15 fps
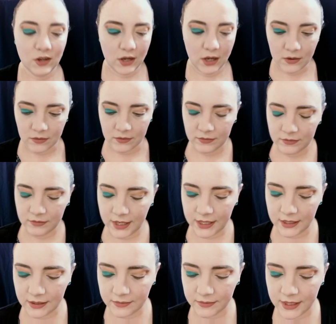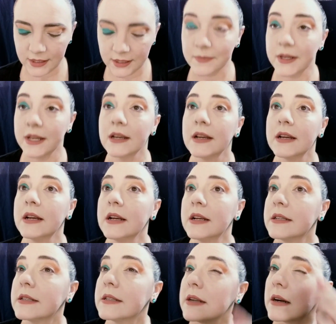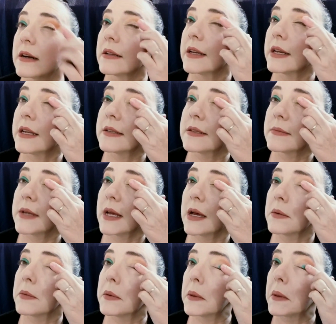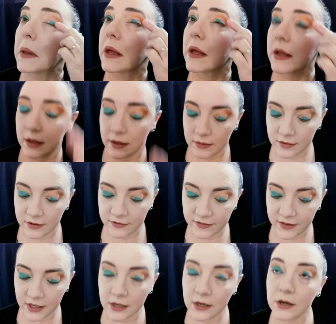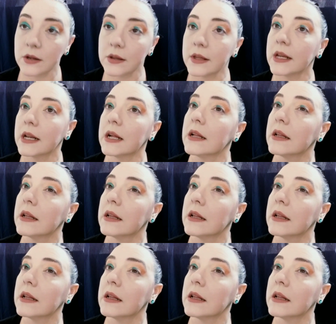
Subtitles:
Oh, right. Well, let me start laying some down with the finger, and then